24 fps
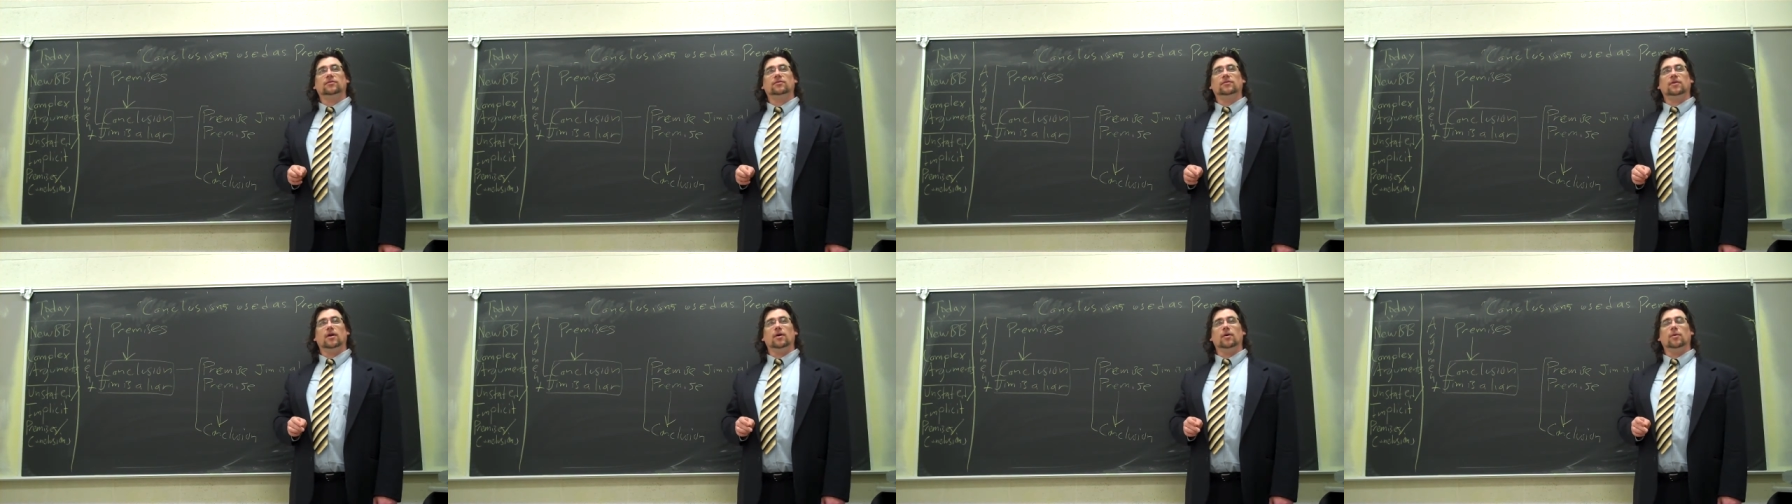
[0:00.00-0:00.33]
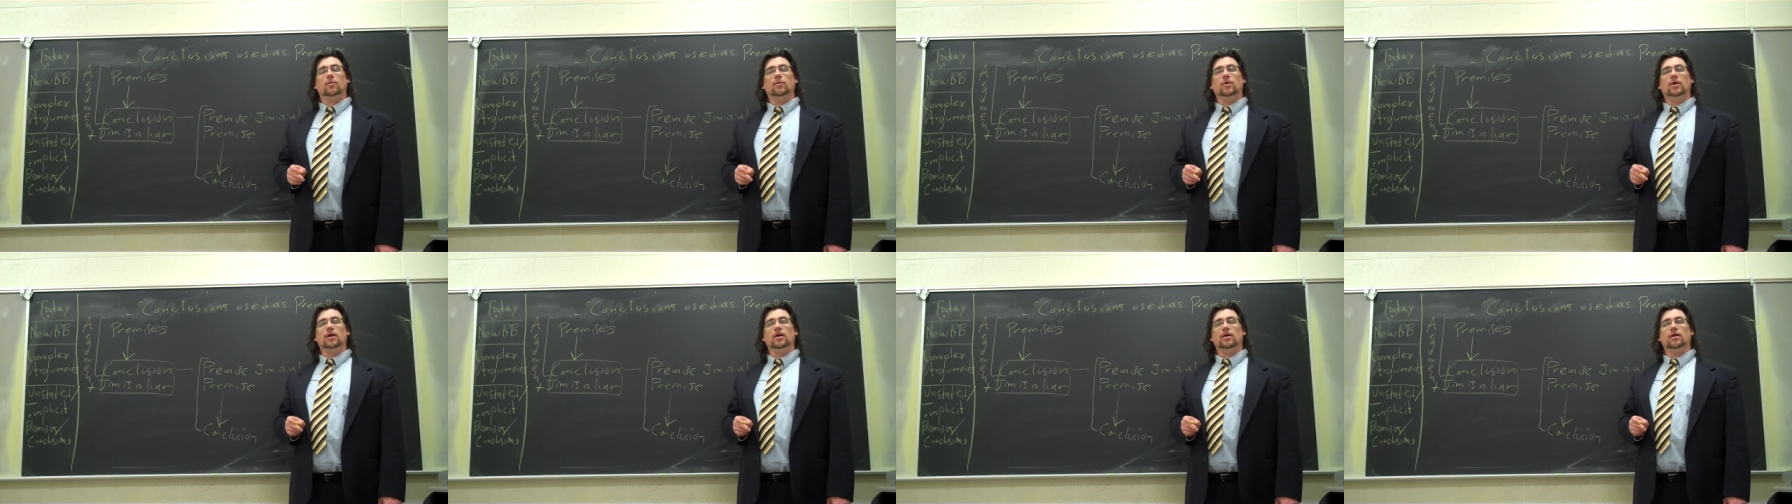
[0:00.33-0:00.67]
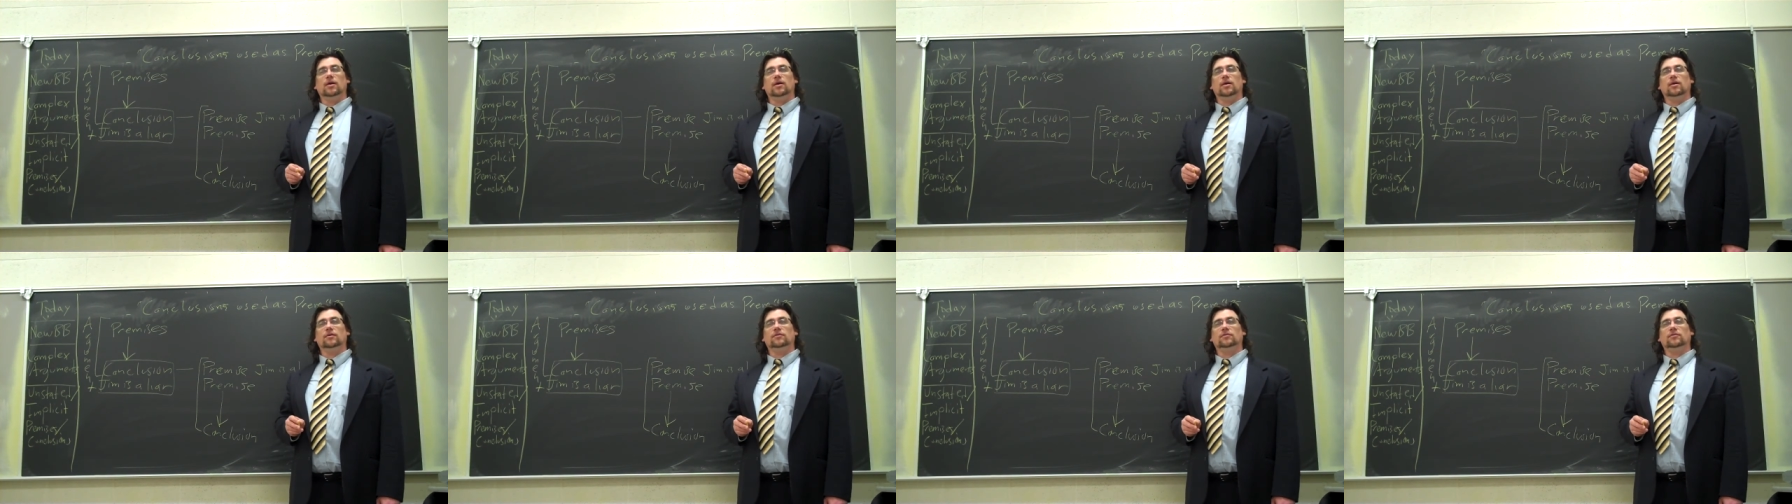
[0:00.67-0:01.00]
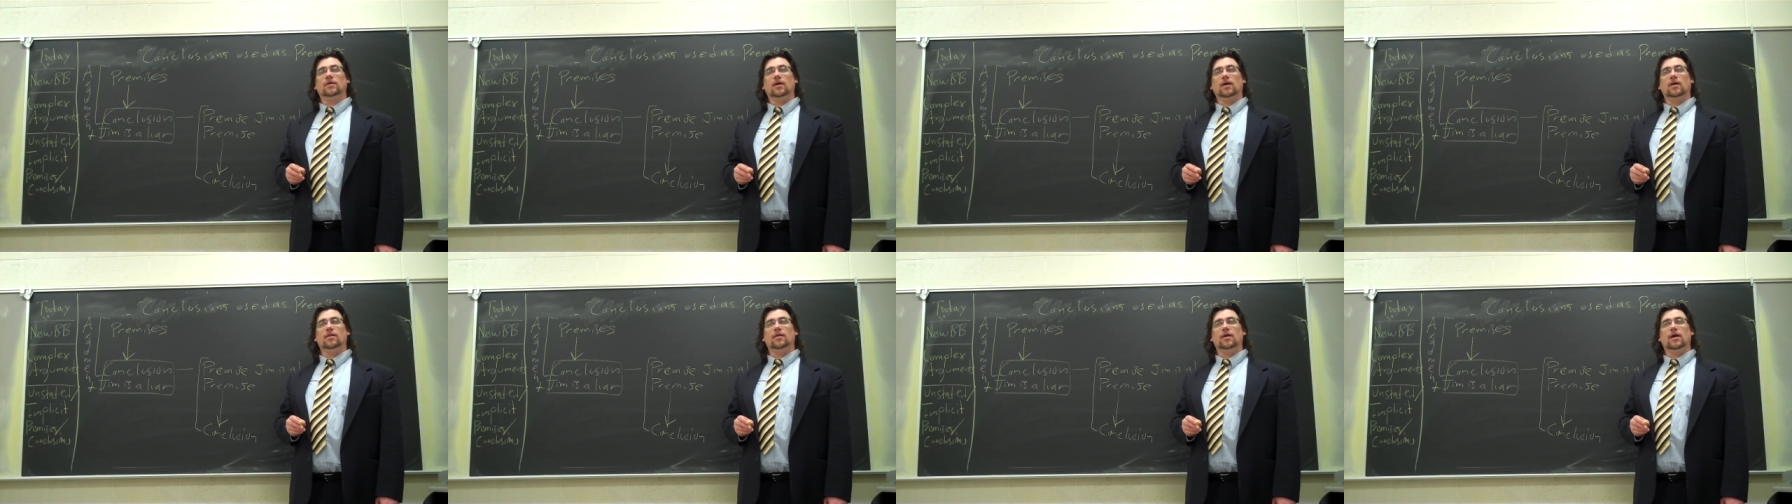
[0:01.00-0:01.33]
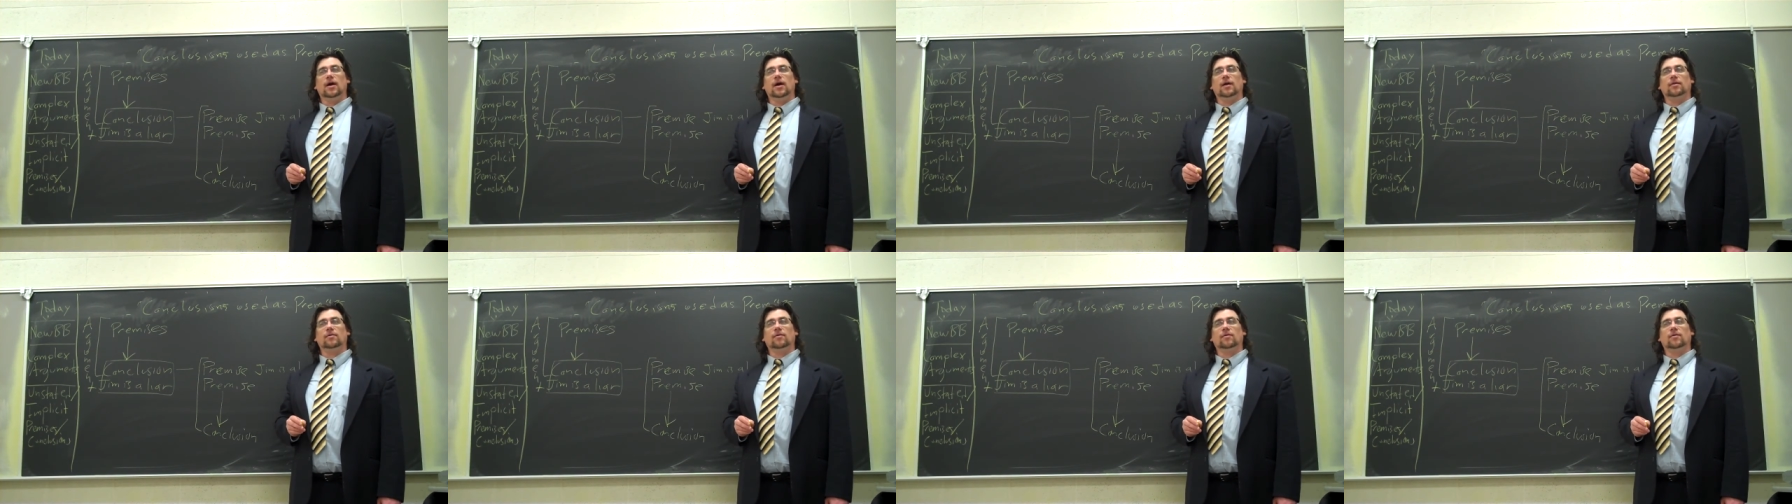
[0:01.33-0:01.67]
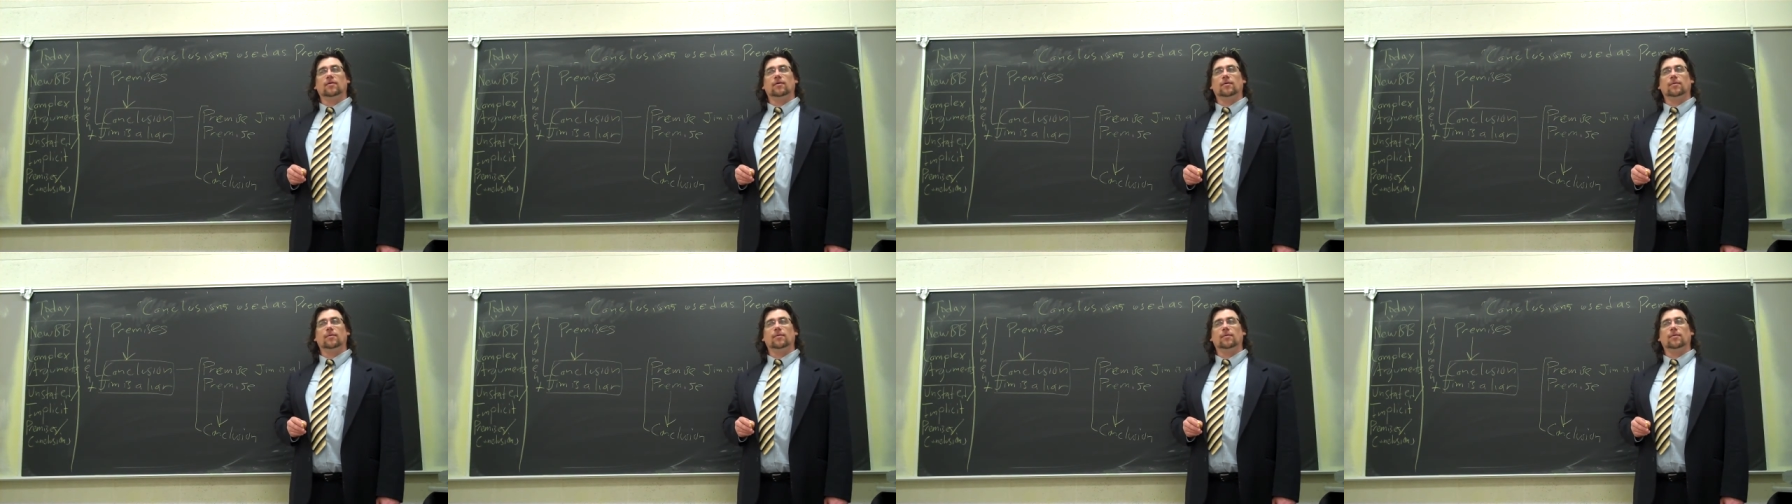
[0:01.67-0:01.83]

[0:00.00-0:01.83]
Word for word: say we say that